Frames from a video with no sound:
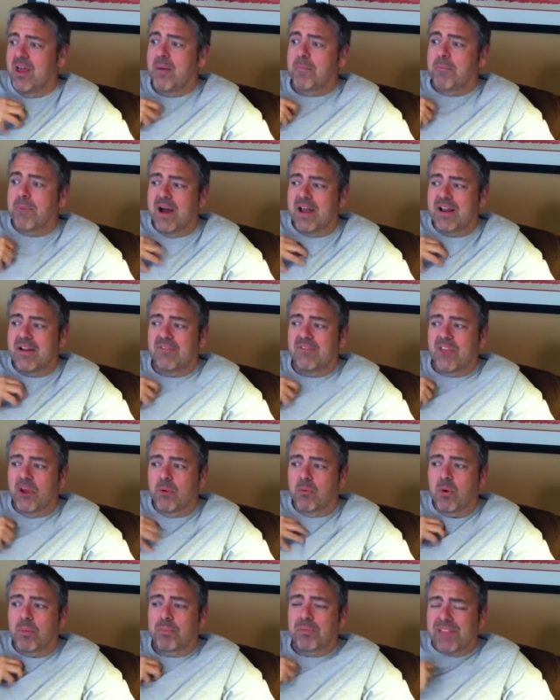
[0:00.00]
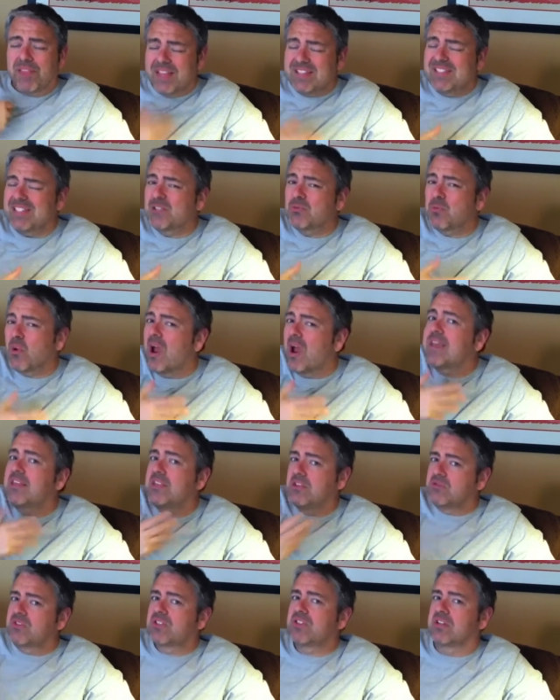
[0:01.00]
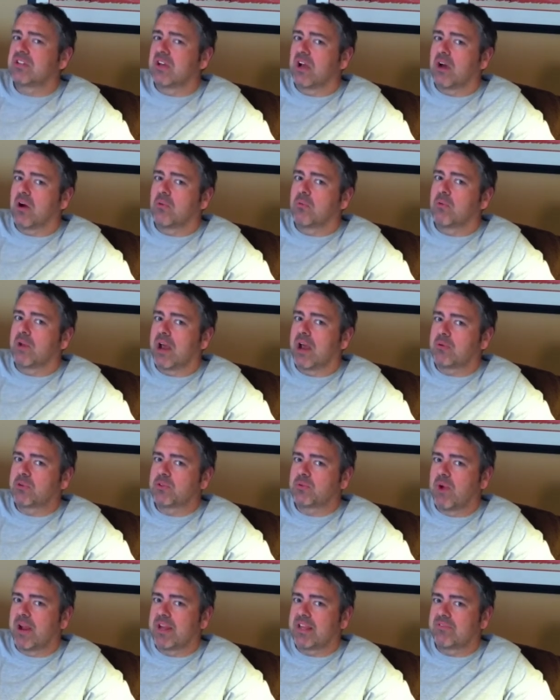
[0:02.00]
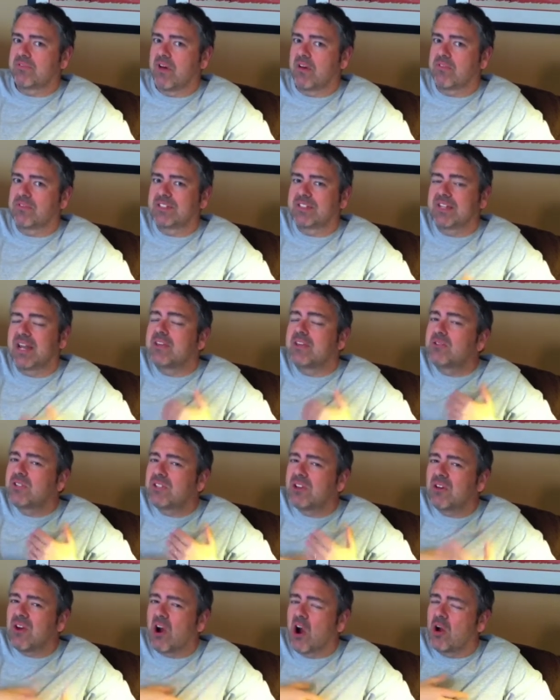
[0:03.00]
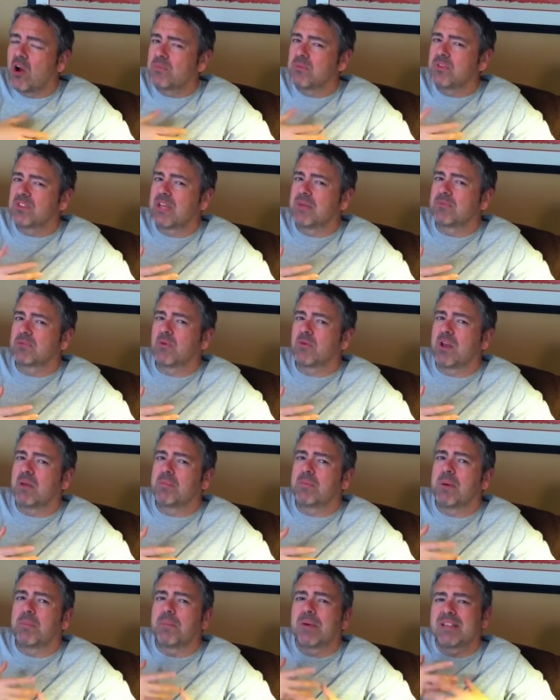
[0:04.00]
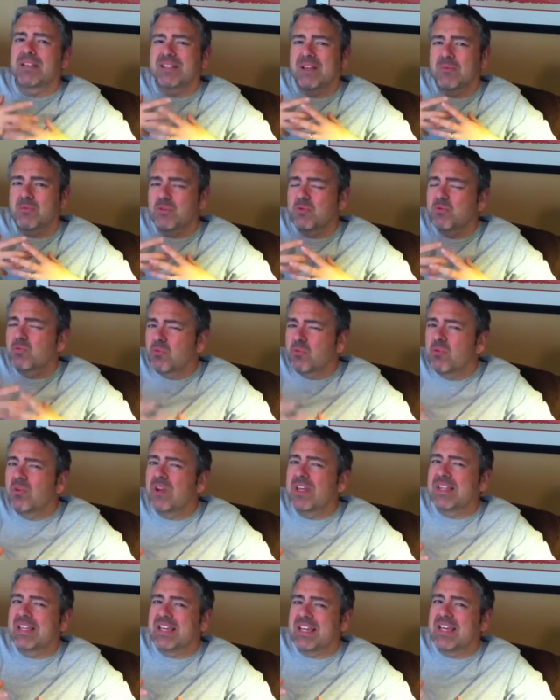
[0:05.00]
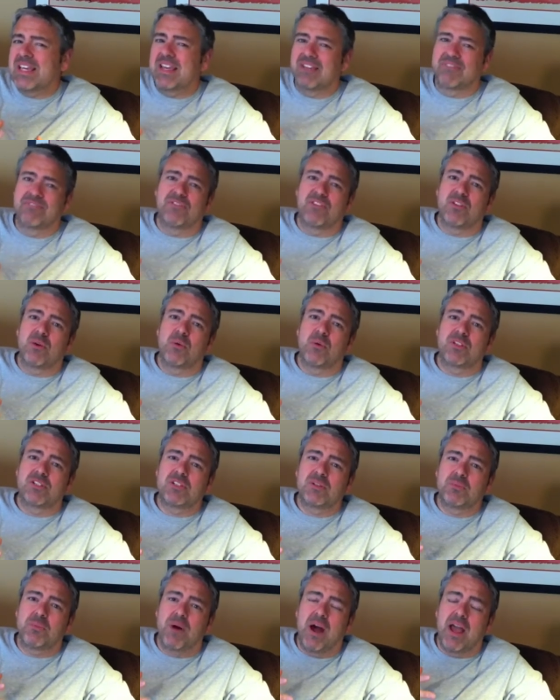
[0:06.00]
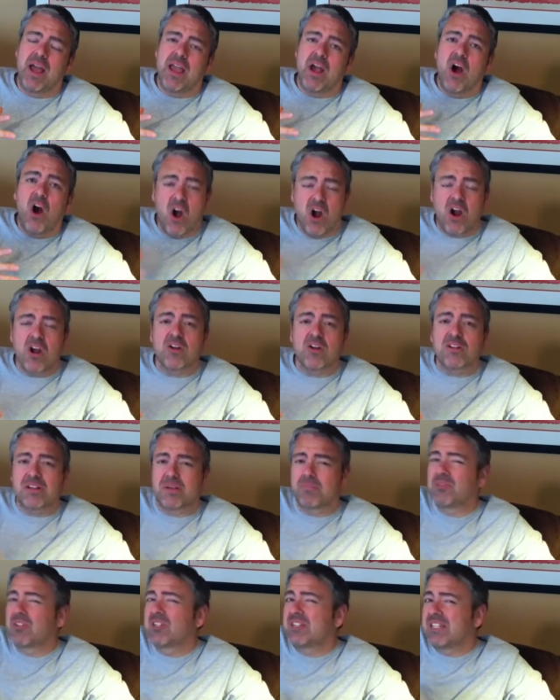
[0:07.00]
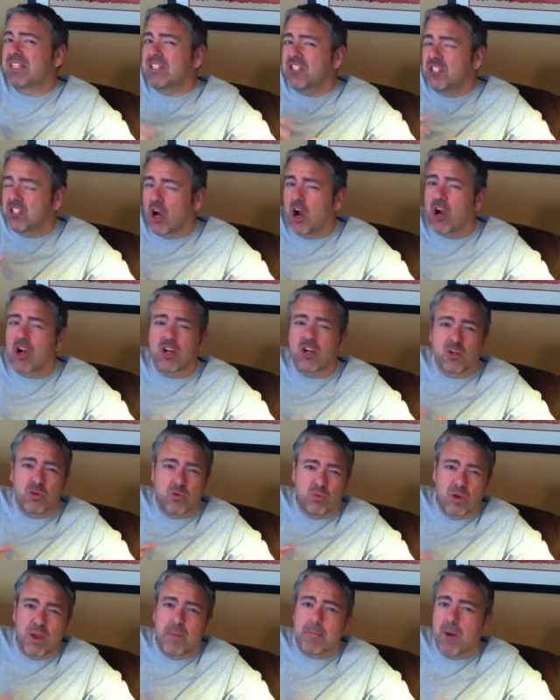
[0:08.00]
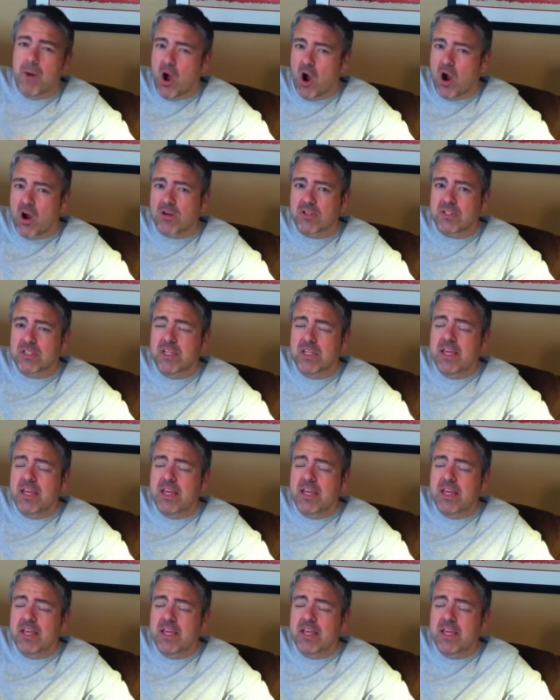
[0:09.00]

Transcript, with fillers: But there were places where I used to go when I was writing Velveteen. I used to go to art museums quite a bit because I was really influenced by art, and particularly dark, grim art.